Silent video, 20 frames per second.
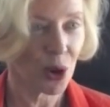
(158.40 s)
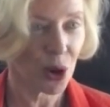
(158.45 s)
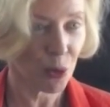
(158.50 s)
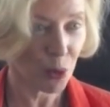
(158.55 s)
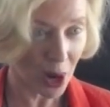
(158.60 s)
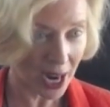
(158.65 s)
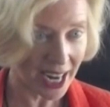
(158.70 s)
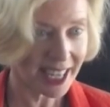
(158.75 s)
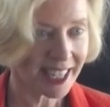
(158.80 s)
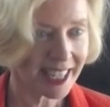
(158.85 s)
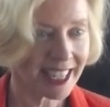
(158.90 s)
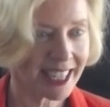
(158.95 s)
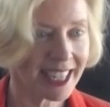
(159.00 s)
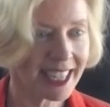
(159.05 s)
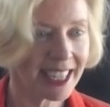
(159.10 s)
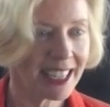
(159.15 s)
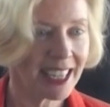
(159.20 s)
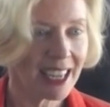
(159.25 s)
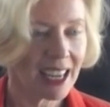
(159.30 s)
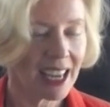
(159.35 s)
We're
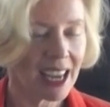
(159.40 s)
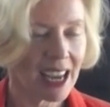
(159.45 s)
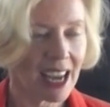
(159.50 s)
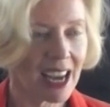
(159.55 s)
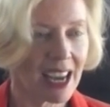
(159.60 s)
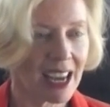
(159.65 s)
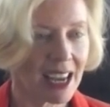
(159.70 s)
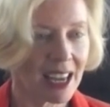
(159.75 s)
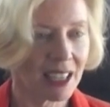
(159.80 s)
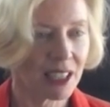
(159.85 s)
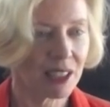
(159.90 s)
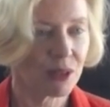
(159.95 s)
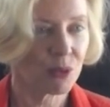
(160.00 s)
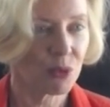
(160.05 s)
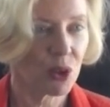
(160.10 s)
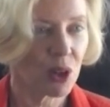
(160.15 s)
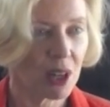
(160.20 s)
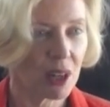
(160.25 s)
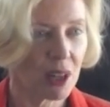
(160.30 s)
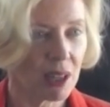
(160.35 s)
waiting. And
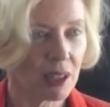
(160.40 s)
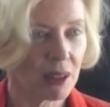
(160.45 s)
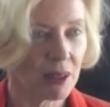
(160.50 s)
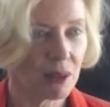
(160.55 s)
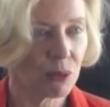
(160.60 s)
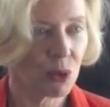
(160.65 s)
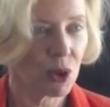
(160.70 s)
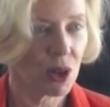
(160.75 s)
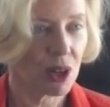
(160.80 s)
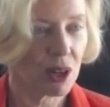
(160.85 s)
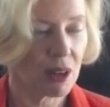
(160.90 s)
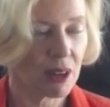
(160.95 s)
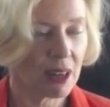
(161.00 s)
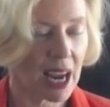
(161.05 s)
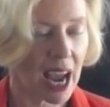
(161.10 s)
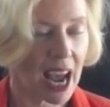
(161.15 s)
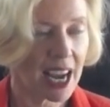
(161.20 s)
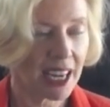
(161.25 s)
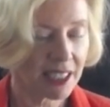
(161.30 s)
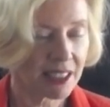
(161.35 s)

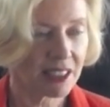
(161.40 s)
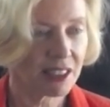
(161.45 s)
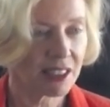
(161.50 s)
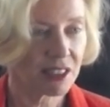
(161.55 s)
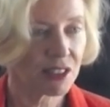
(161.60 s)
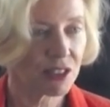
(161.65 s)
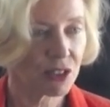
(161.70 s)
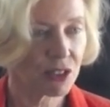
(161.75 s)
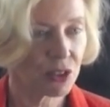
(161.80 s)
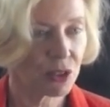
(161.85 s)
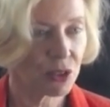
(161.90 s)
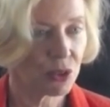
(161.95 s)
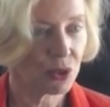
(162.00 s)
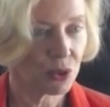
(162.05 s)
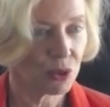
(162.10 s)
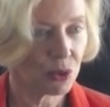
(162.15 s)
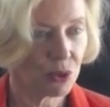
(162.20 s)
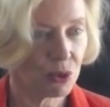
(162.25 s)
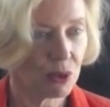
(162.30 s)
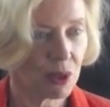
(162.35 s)
we're anxious
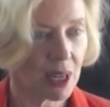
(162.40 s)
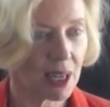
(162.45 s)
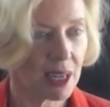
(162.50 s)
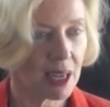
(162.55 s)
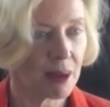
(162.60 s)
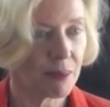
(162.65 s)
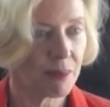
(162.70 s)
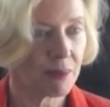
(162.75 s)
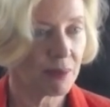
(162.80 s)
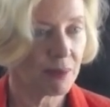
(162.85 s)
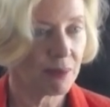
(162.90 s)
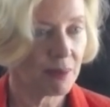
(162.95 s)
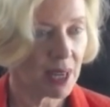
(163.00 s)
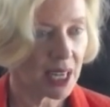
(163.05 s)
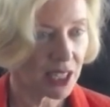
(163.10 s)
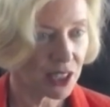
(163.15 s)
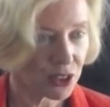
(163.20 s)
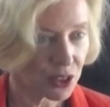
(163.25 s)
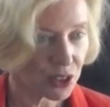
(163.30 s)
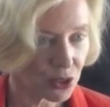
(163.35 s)
to
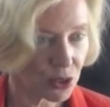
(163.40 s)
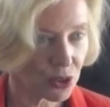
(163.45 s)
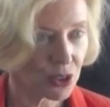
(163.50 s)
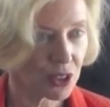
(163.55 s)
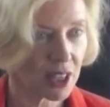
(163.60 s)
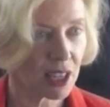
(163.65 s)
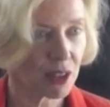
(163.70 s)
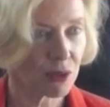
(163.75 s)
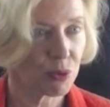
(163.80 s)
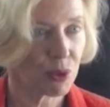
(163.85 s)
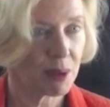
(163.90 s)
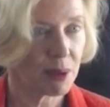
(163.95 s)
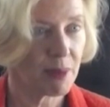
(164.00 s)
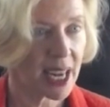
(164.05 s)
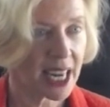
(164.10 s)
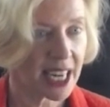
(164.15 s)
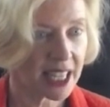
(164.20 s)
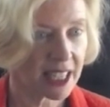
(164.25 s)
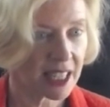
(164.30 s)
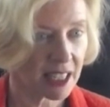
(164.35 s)
make sure that we
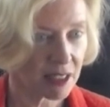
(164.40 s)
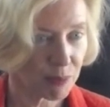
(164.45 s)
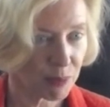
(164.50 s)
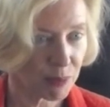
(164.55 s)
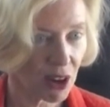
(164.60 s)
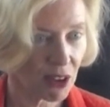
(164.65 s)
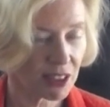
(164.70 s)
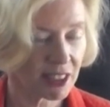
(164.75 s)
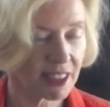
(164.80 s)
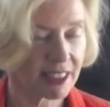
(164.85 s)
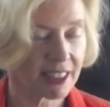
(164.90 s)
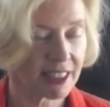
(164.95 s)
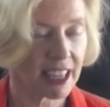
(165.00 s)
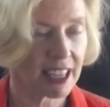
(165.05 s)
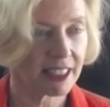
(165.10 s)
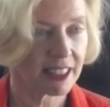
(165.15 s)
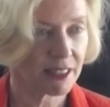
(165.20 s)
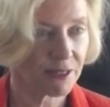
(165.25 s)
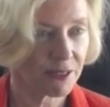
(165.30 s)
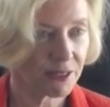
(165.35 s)
make this process
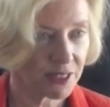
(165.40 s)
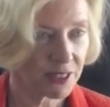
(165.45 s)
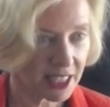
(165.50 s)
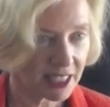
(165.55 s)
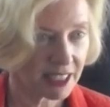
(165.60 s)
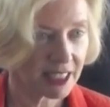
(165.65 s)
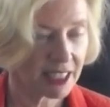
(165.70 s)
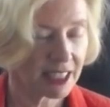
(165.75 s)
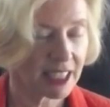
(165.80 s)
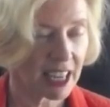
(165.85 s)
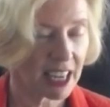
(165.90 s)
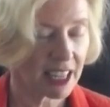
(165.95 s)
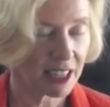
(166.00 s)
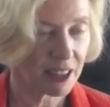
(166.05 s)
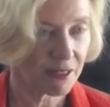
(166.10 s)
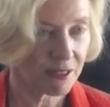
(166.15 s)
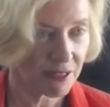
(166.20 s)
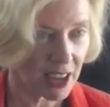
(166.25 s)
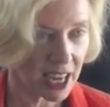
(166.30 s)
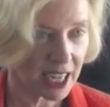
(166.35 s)
as efficient and
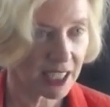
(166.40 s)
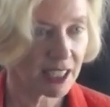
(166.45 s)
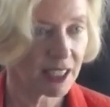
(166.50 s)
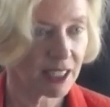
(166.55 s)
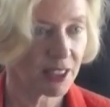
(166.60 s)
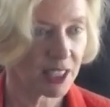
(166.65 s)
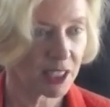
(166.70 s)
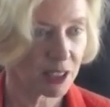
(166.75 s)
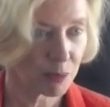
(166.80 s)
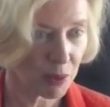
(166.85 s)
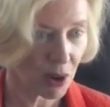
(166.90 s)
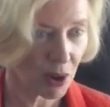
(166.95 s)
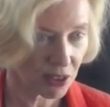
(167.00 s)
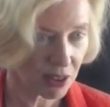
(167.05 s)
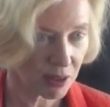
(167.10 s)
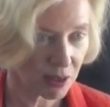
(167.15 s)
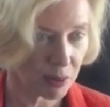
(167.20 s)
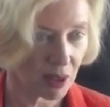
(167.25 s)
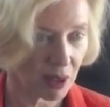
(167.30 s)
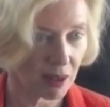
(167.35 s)
effective as
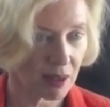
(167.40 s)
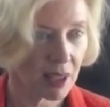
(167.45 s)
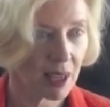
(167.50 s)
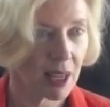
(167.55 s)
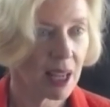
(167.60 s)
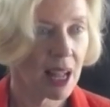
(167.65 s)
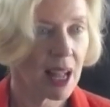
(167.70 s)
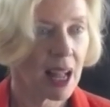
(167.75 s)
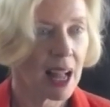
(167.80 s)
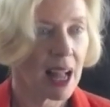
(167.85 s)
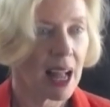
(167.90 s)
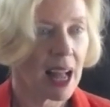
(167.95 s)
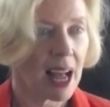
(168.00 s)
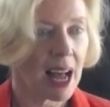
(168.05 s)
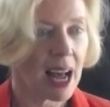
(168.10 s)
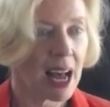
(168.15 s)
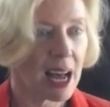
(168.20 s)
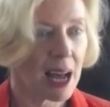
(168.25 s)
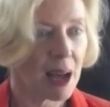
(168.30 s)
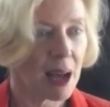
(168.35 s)
possible.
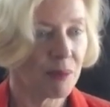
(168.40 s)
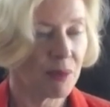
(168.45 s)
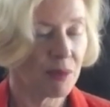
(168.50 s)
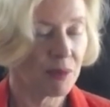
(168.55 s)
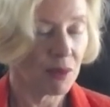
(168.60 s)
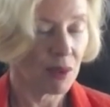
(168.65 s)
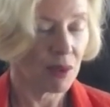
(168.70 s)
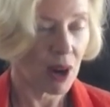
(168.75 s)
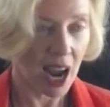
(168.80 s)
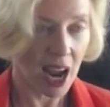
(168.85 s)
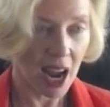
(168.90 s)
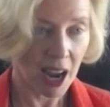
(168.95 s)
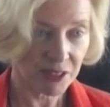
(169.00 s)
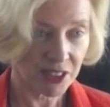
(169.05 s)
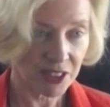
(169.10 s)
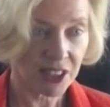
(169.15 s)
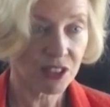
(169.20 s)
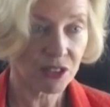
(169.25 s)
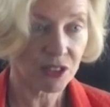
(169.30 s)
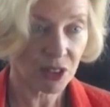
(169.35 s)
I
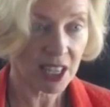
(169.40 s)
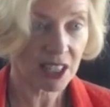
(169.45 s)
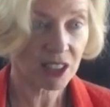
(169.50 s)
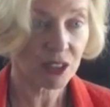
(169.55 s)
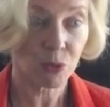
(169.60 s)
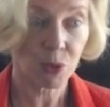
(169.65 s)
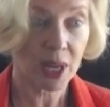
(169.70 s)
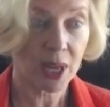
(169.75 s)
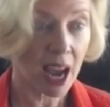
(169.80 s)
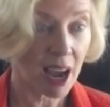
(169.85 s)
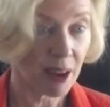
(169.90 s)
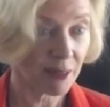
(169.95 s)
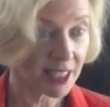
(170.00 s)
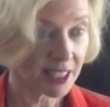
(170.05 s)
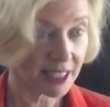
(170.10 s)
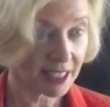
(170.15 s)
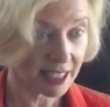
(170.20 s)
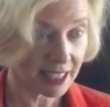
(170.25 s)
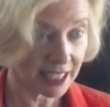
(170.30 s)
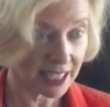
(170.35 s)
have to stress, we've
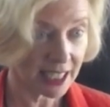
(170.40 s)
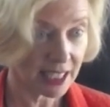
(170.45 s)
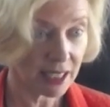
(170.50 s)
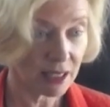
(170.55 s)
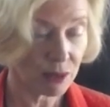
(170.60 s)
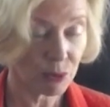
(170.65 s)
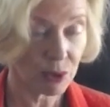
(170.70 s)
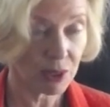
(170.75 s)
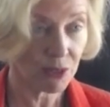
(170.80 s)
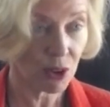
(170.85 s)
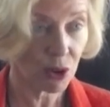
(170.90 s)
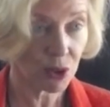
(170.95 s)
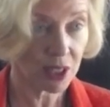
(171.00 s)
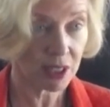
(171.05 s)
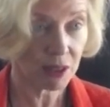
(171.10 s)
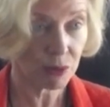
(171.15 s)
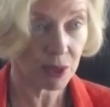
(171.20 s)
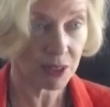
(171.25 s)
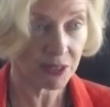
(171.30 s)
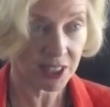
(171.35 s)

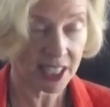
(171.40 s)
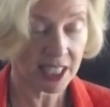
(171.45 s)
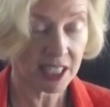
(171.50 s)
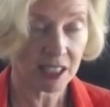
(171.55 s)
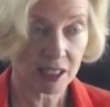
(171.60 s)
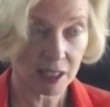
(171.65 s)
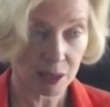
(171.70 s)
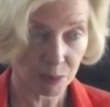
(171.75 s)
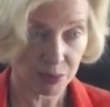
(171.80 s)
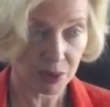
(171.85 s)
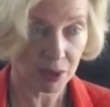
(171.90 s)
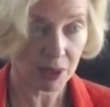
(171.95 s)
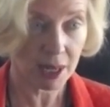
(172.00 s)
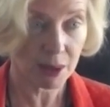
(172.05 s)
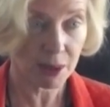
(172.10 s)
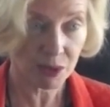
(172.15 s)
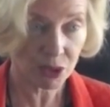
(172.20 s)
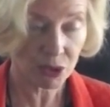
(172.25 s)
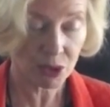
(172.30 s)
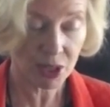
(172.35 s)
seen some
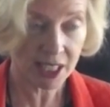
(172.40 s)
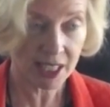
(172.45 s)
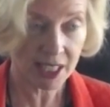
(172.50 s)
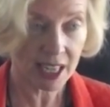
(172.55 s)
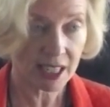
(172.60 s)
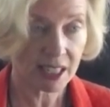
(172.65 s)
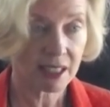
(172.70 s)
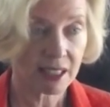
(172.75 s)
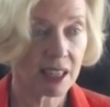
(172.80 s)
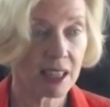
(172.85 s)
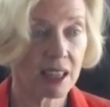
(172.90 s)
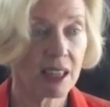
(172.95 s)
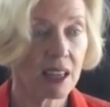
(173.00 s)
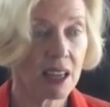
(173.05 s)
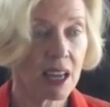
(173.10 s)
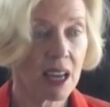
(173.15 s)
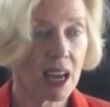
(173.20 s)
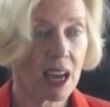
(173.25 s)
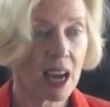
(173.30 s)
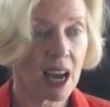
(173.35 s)
preliminary data.
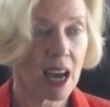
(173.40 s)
